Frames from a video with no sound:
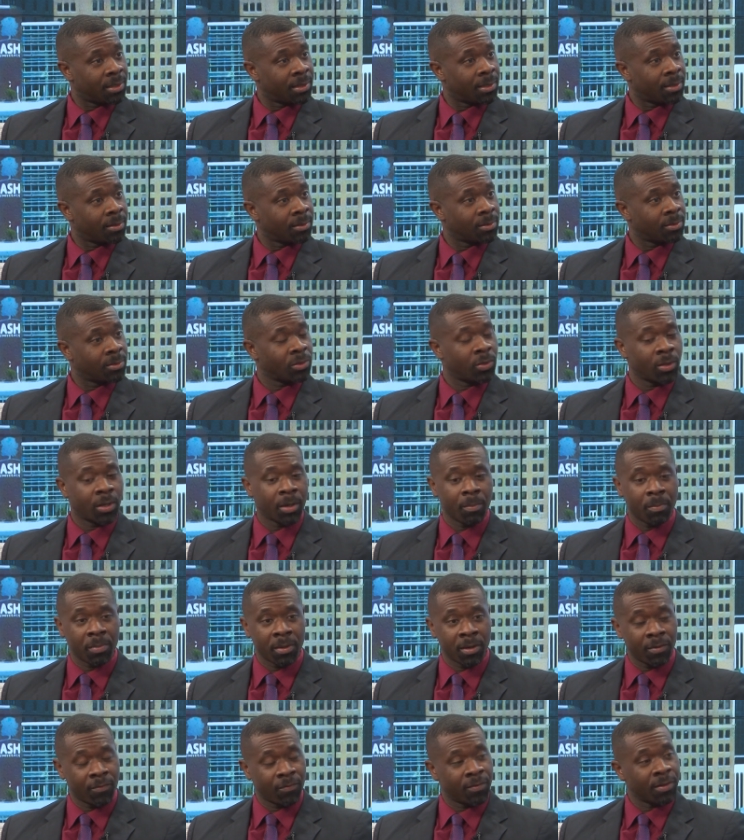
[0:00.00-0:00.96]
and it's going to
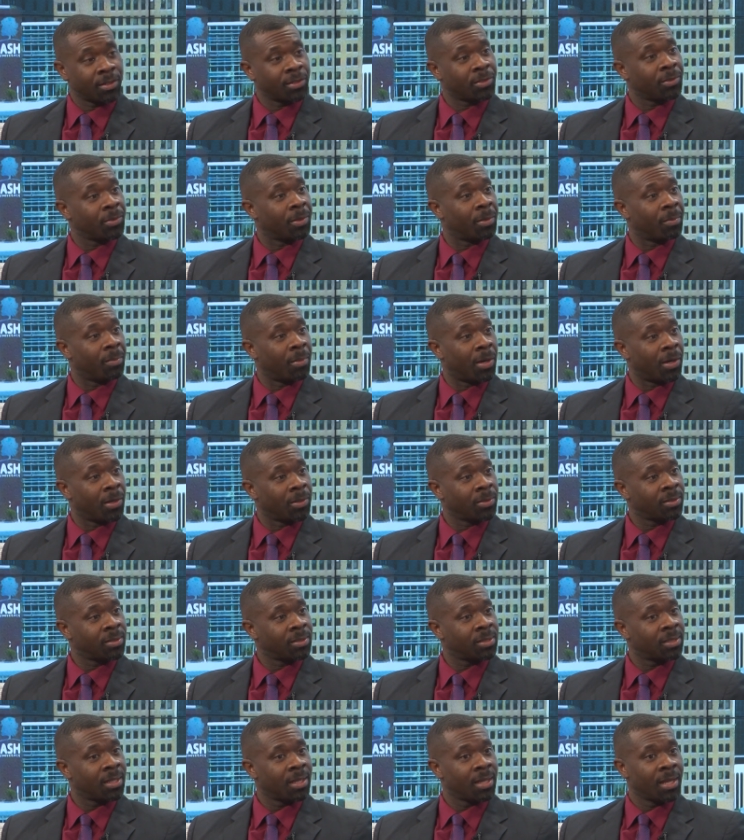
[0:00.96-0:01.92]
benefit you the
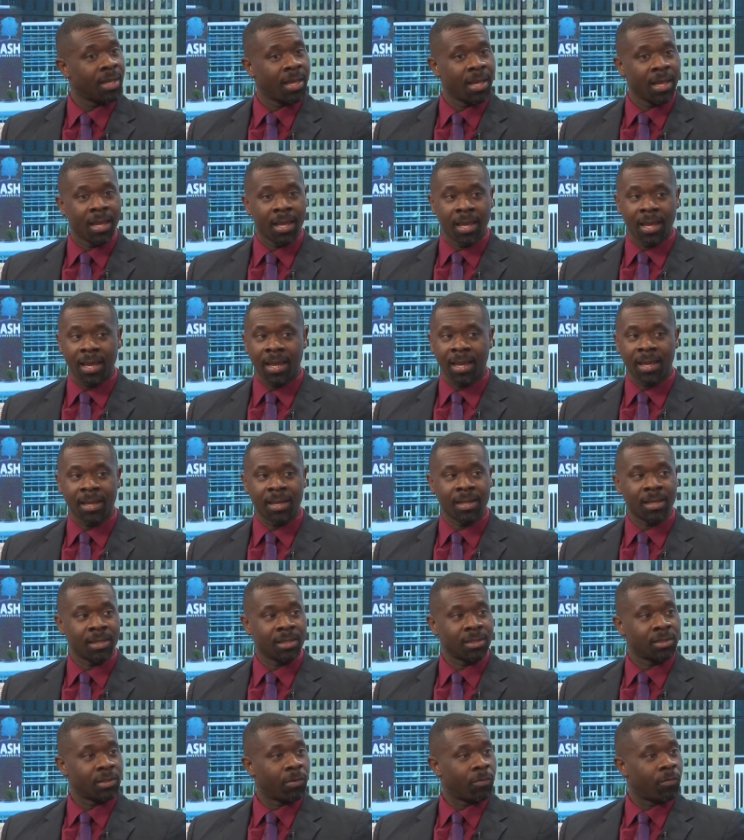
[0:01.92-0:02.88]
most. Yeah. And
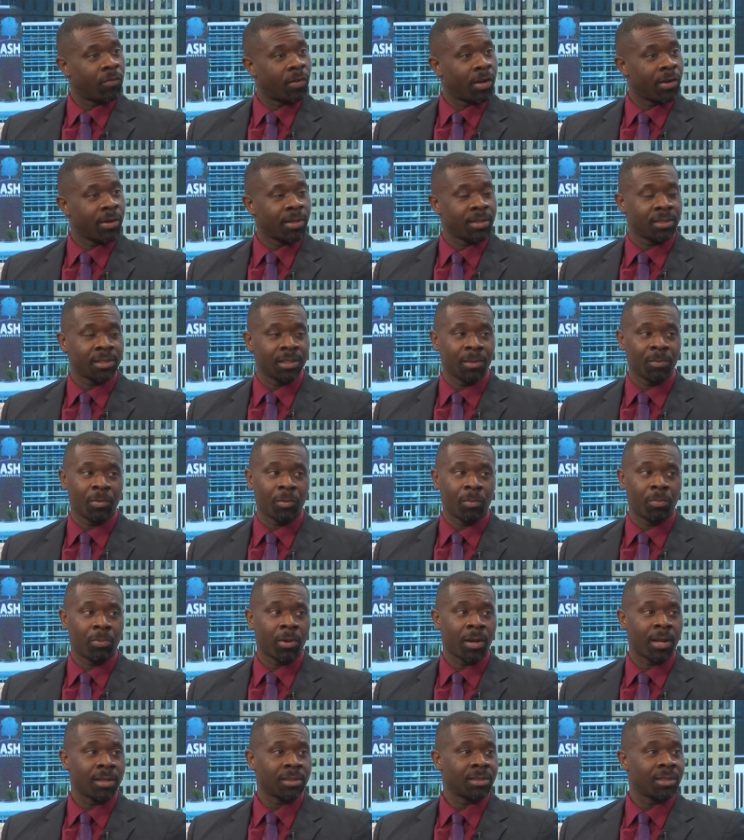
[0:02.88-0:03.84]
it is a very simple
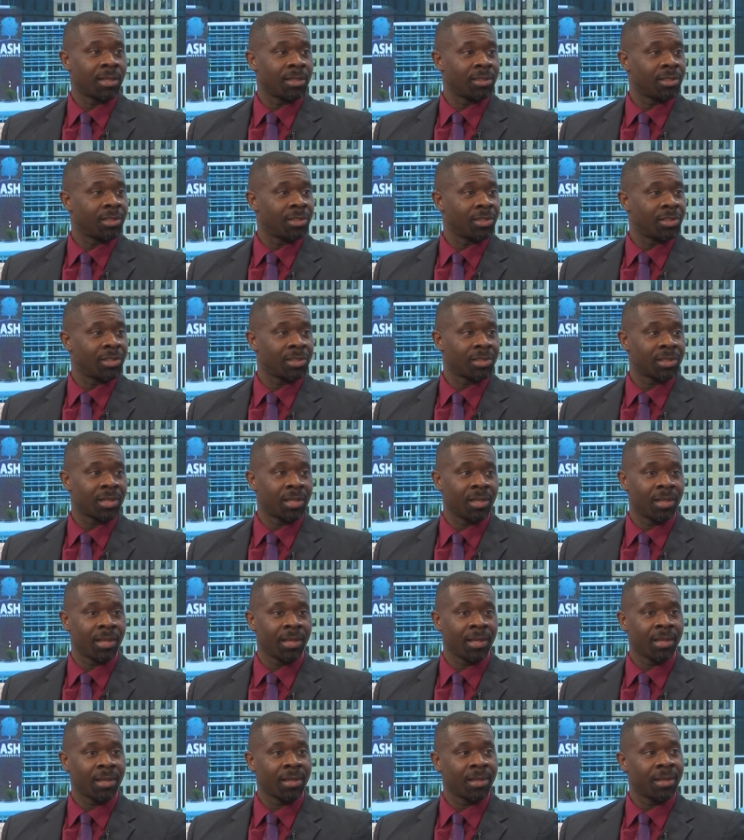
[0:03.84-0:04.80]
process to just
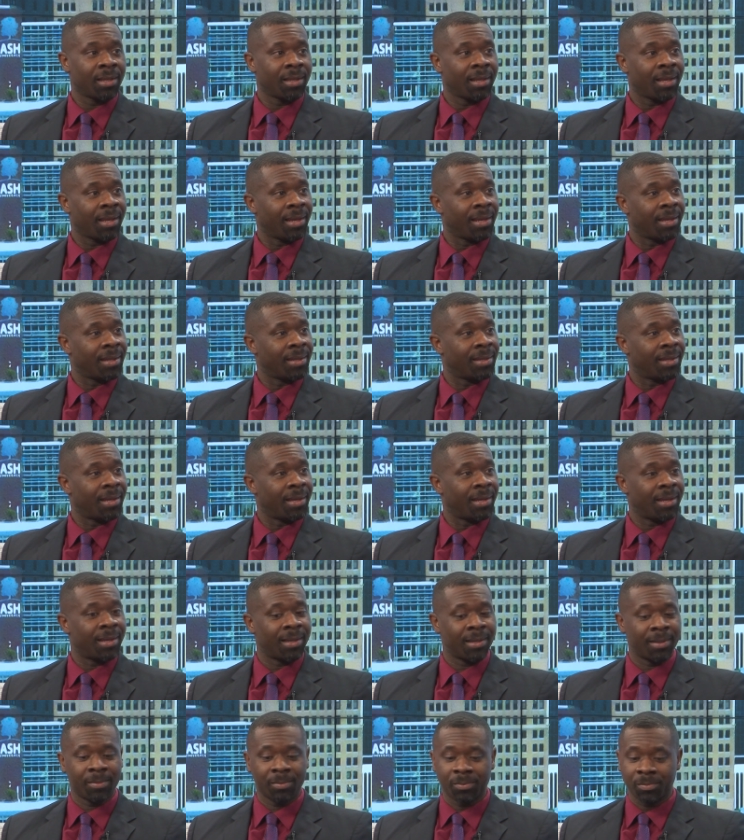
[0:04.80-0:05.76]
click and.
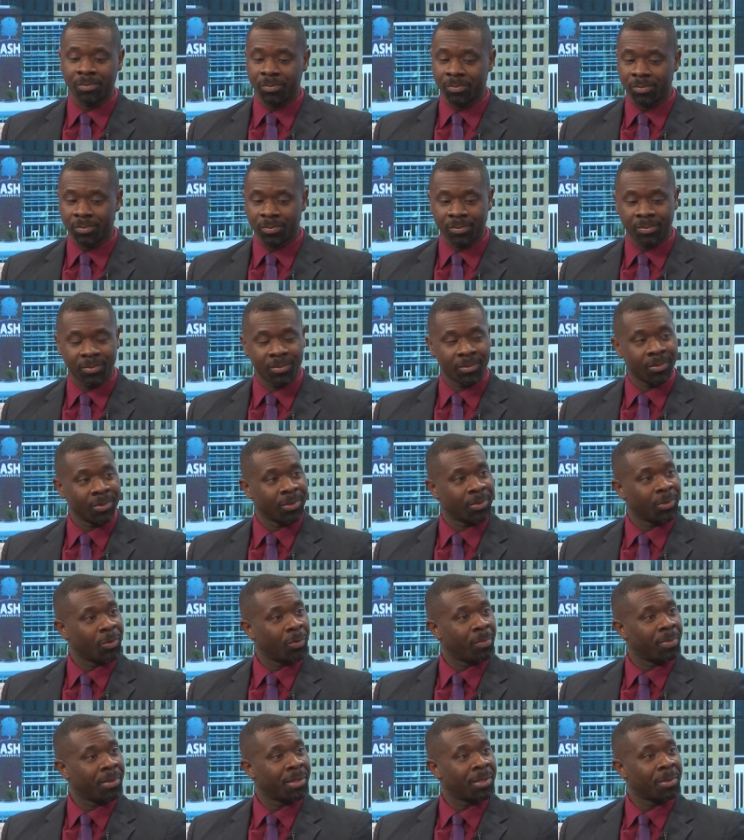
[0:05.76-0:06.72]
Um,
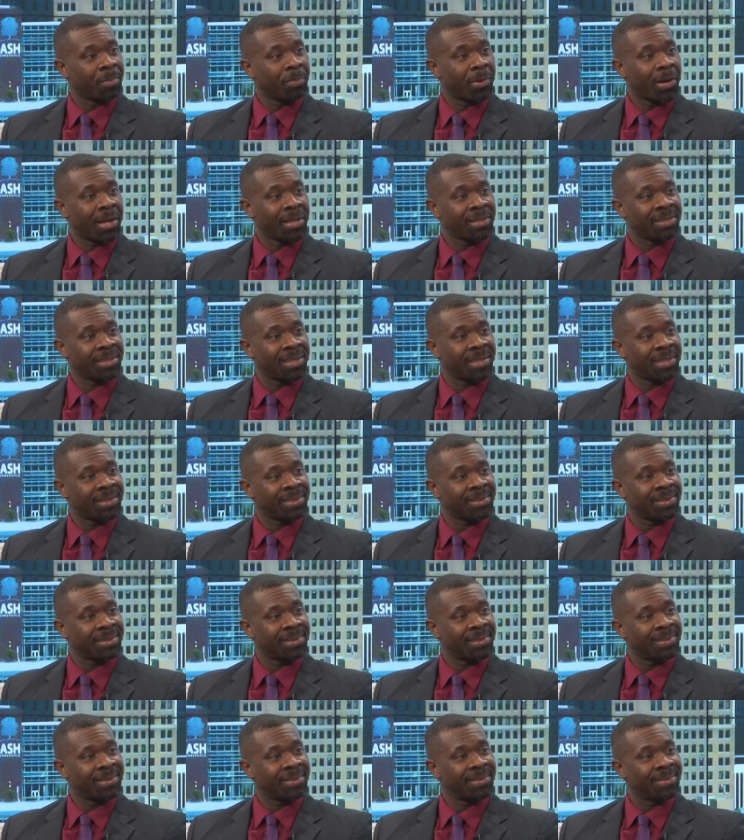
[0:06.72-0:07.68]
you'll be in the process.
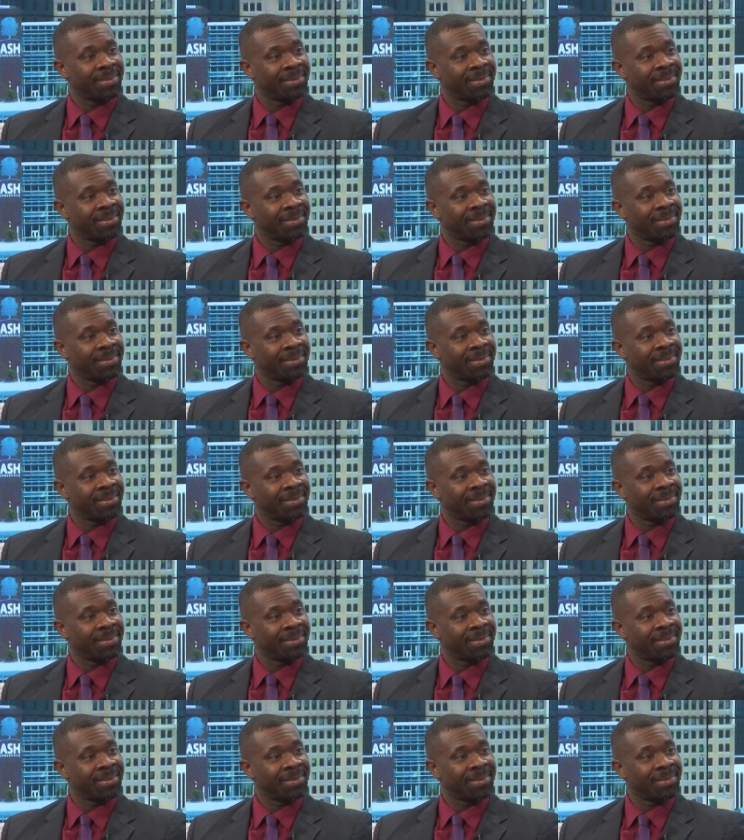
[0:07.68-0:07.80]
Yeah.